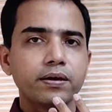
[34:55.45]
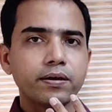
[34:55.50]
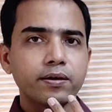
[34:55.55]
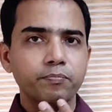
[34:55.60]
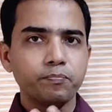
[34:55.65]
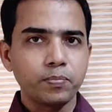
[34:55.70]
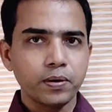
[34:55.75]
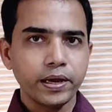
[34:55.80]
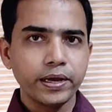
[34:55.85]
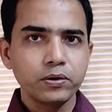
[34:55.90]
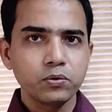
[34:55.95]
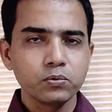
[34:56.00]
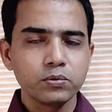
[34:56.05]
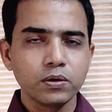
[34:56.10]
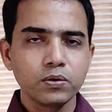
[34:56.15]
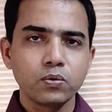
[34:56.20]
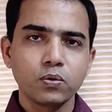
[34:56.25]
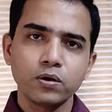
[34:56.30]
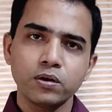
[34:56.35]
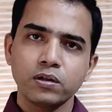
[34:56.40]
reply to
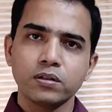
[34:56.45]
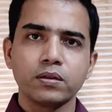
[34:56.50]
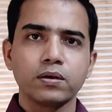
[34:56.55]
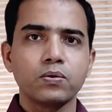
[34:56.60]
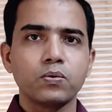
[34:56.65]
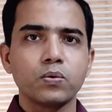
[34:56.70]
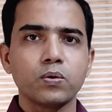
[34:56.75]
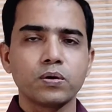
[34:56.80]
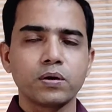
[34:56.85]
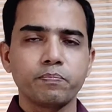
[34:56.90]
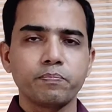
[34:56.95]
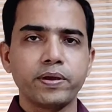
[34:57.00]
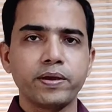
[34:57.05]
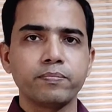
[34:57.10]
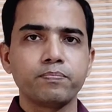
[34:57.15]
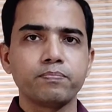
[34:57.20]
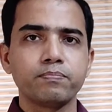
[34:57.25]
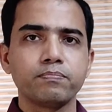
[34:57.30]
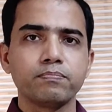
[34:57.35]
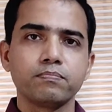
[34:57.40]
the court
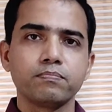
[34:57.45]
may